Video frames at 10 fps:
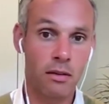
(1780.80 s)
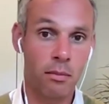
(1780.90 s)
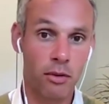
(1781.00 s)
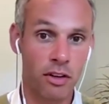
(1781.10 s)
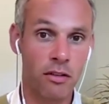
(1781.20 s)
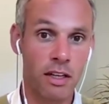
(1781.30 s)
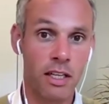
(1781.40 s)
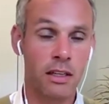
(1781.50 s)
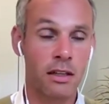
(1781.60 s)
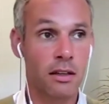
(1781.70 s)

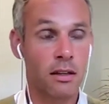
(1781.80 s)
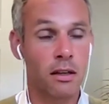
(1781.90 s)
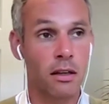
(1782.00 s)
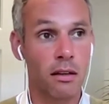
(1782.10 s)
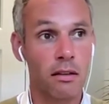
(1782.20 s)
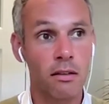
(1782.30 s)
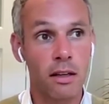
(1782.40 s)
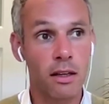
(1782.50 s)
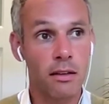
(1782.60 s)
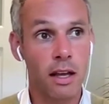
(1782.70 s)
potentially
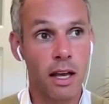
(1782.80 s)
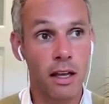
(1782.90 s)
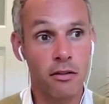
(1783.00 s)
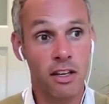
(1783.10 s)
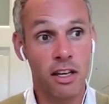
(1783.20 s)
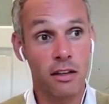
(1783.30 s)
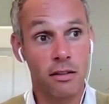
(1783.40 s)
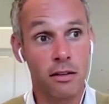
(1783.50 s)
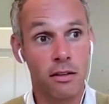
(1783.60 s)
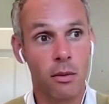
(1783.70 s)
testing edge
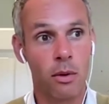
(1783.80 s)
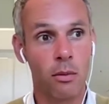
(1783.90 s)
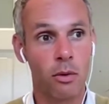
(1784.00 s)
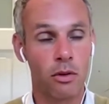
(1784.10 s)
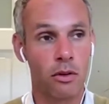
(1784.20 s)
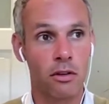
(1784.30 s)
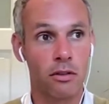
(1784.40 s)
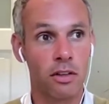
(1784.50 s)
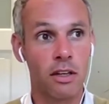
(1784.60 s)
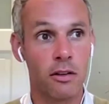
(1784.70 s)
cases that we would not
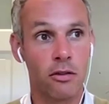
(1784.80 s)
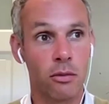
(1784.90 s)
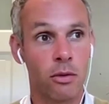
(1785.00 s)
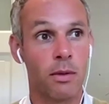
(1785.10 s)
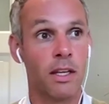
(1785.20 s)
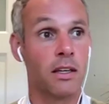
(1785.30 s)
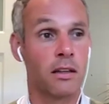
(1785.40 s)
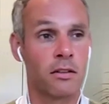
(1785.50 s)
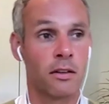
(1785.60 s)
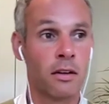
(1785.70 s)
consider as human
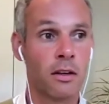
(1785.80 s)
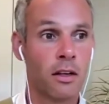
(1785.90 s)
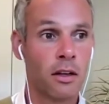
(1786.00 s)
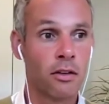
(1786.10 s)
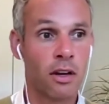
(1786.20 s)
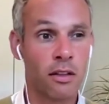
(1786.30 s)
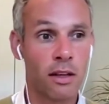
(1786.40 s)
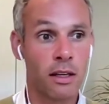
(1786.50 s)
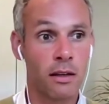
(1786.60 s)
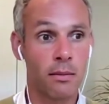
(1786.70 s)
beings. So I
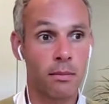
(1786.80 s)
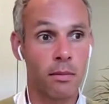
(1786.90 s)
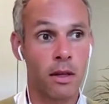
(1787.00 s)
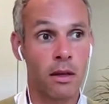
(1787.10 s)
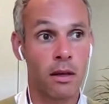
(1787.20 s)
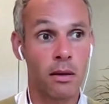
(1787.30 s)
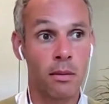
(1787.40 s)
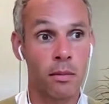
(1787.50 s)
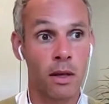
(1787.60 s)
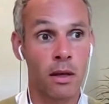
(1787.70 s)
think
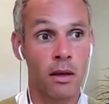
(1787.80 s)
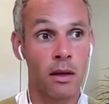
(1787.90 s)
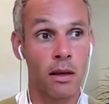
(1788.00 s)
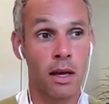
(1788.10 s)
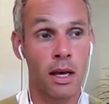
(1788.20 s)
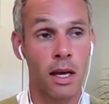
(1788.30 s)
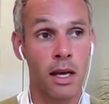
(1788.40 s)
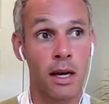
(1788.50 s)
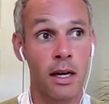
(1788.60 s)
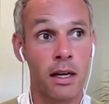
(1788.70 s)

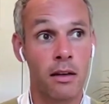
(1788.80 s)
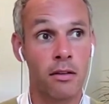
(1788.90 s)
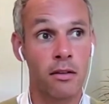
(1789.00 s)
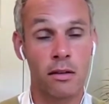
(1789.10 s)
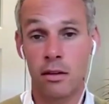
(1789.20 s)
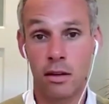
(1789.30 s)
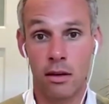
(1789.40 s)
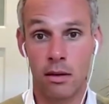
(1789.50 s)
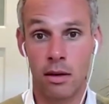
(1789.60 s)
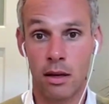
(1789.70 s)
AI has
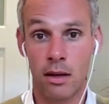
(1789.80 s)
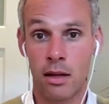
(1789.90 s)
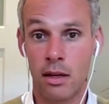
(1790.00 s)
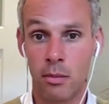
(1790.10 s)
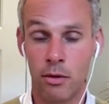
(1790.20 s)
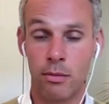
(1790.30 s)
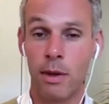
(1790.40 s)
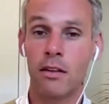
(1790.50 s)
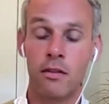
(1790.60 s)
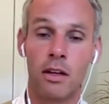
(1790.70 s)
a clear
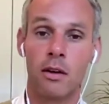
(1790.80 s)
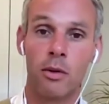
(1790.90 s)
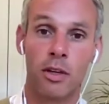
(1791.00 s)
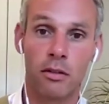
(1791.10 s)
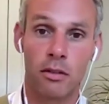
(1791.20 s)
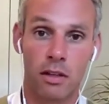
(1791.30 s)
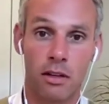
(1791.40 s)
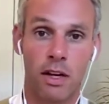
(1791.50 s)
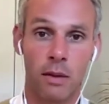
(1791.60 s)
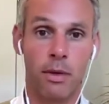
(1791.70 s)
perspective in helping us in
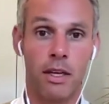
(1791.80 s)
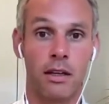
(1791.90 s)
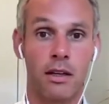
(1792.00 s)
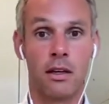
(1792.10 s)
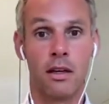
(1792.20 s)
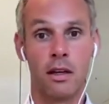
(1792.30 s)
developing